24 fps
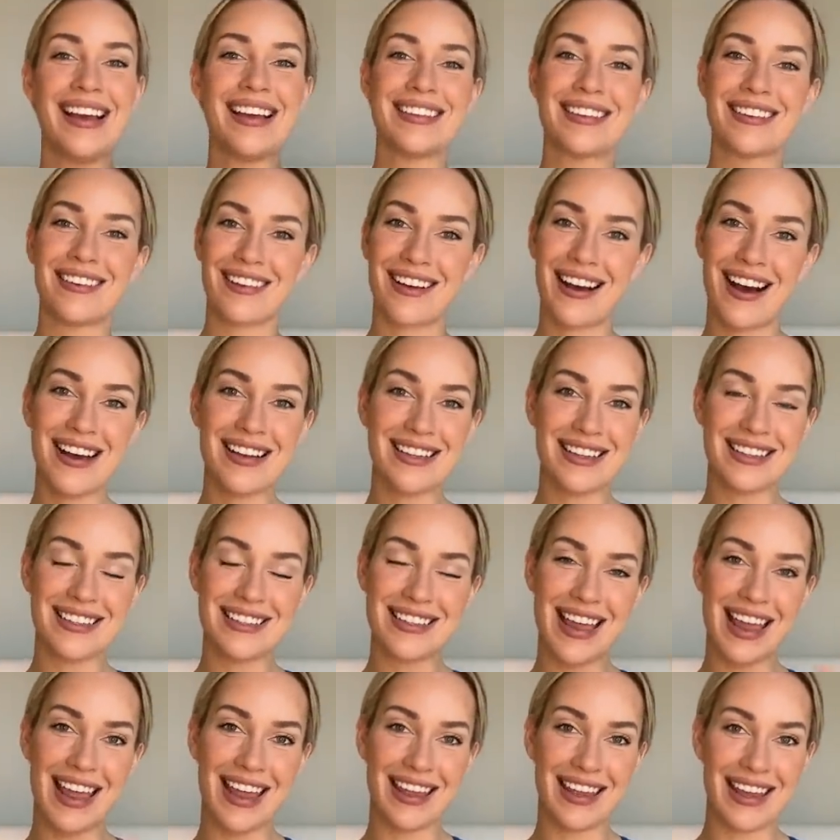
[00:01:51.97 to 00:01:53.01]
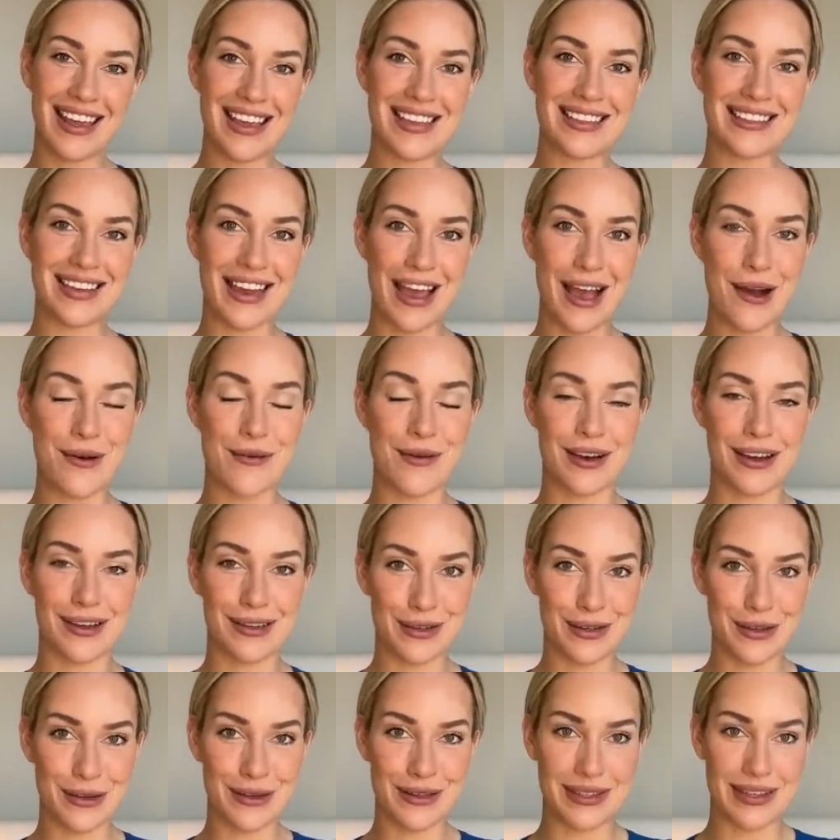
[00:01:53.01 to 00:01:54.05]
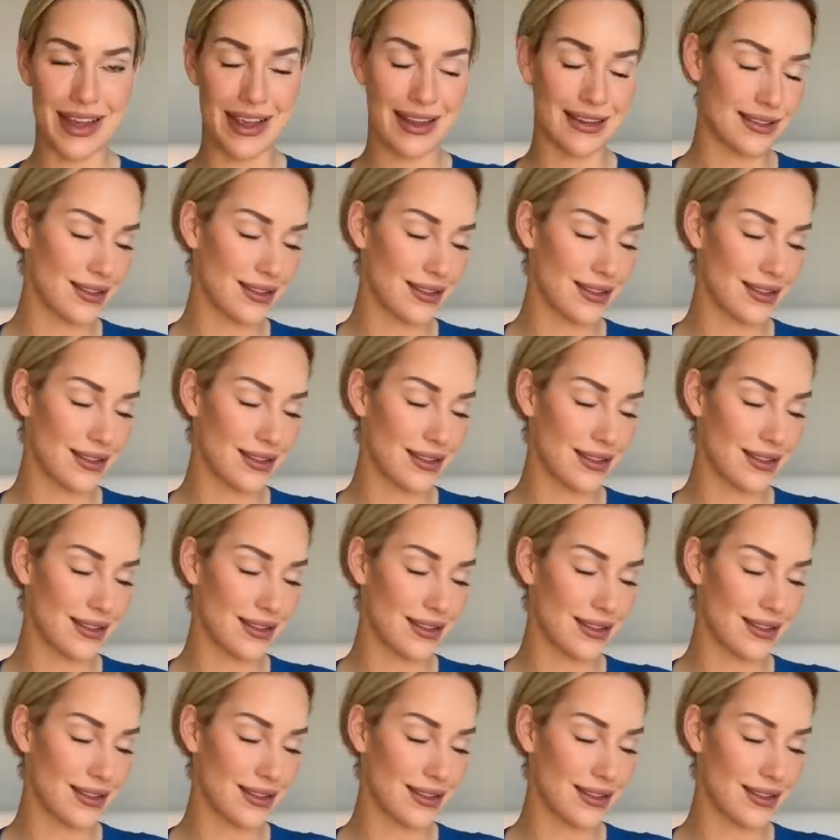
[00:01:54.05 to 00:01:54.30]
So content day is now on Tuesday.